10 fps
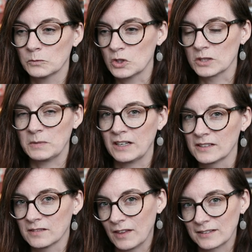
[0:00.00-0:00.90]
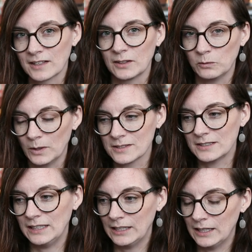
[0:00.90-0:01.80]
just because that's kind of
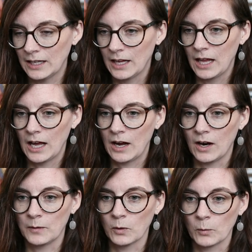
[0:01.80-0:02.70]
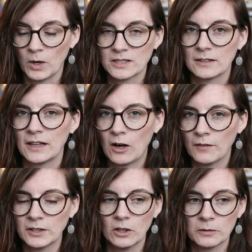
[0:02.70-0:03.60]
what's needed or wanted. They
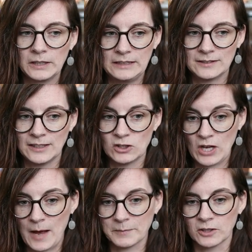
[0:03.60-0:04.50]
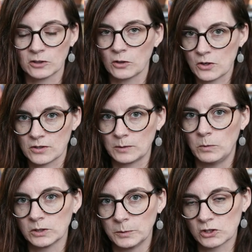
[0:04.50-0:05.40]
often are released in chapters, so there's like
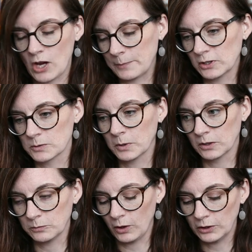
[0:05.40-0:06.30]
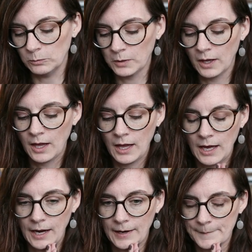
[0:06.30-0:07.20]
multiple chapters per volume,
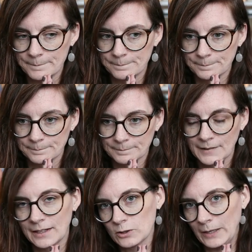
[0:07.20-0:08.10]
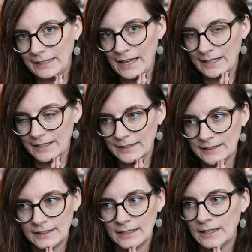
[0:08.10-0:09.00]
and so I get it,